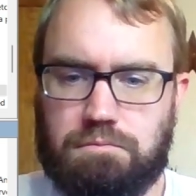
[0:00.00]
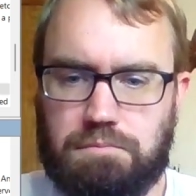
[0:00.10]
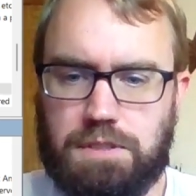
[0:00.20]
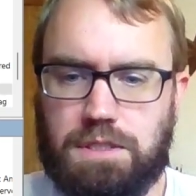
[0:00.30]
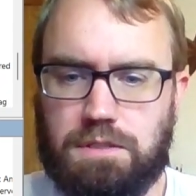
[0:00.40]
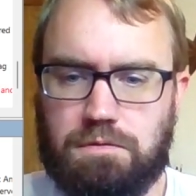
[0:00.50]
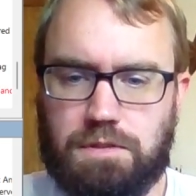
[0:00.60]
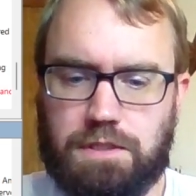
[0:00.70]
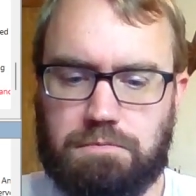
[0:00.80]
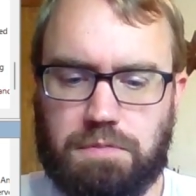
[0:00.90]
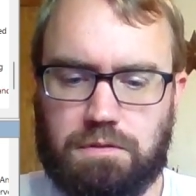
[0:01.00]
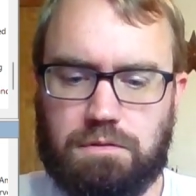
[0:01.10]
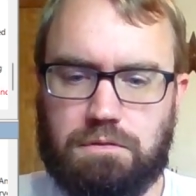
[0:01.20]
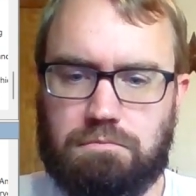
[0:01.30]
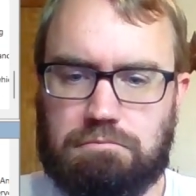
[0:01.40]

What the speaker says: BTU, ice burn.